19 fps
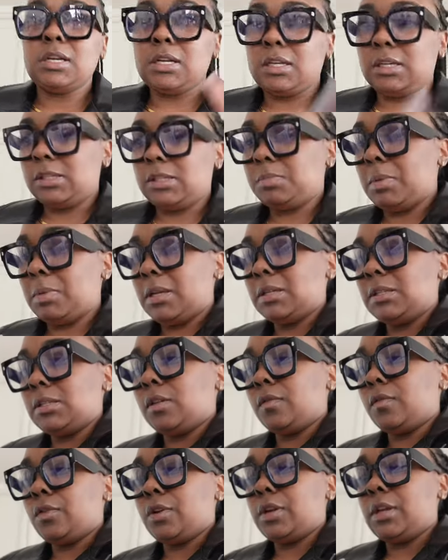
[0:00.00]
in the space
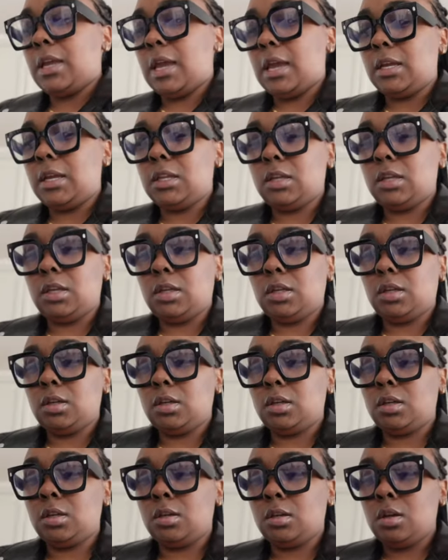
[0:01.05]
of creating
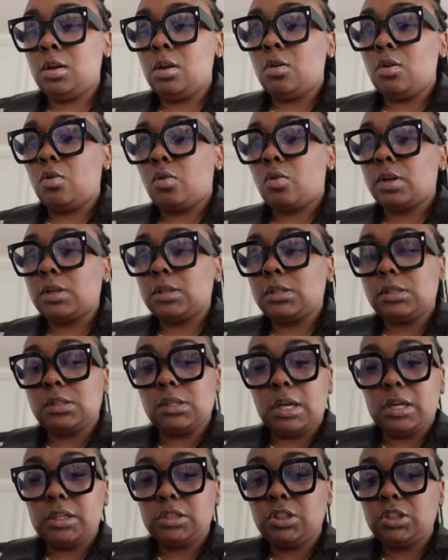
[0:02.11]

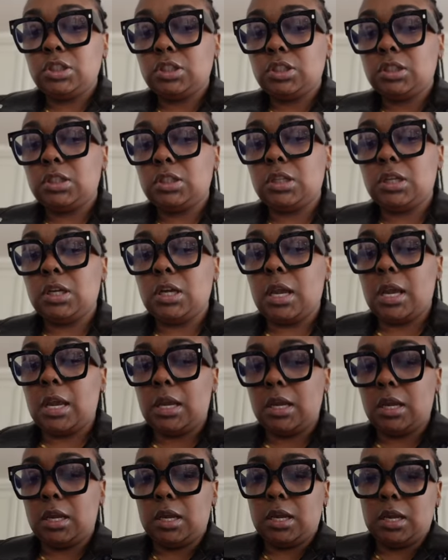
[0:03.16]
organization
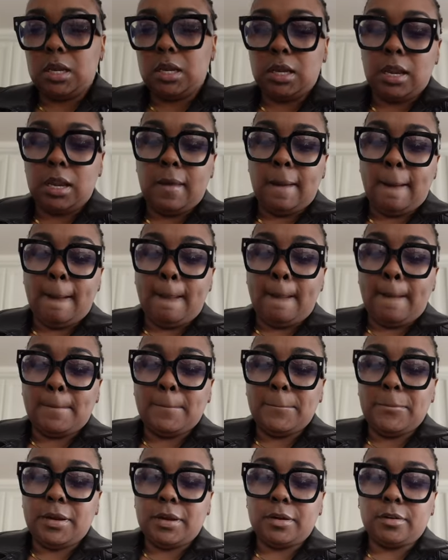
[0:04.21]
and
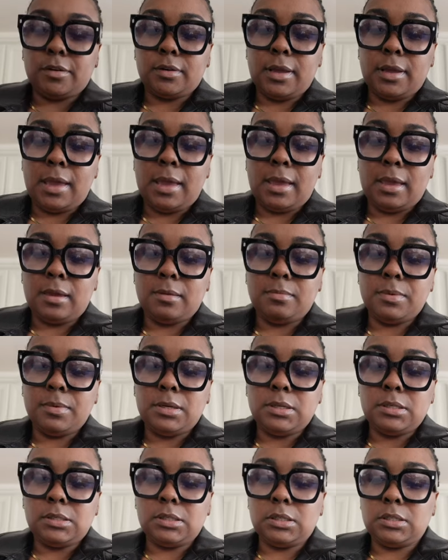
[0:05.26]
better
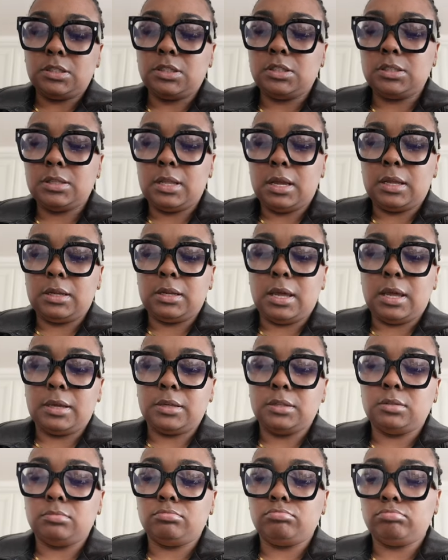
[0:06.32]
habits and just not like
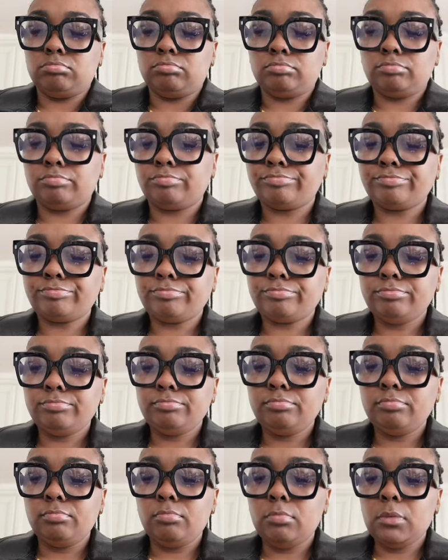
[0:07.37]

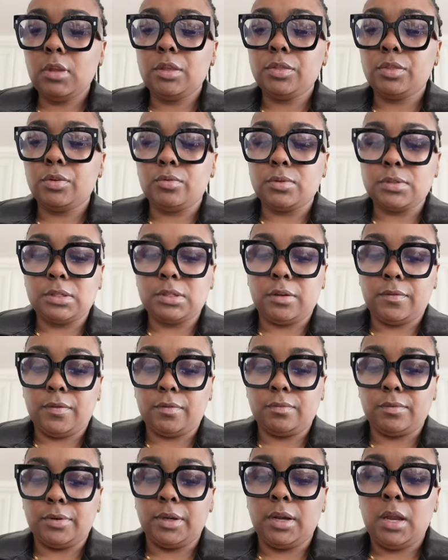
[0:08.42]
throwing stuff
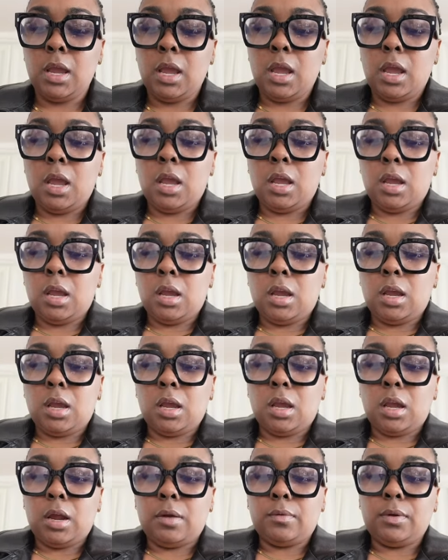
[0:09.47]
everywhere.
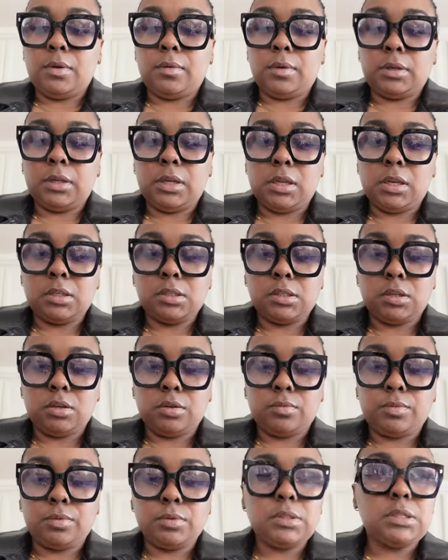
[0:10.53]
I really want to get into a
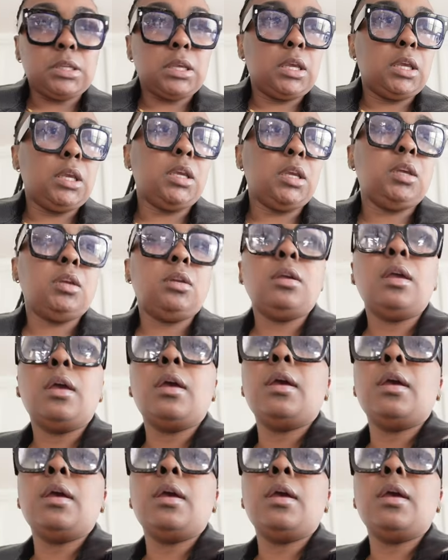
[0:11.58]
routine,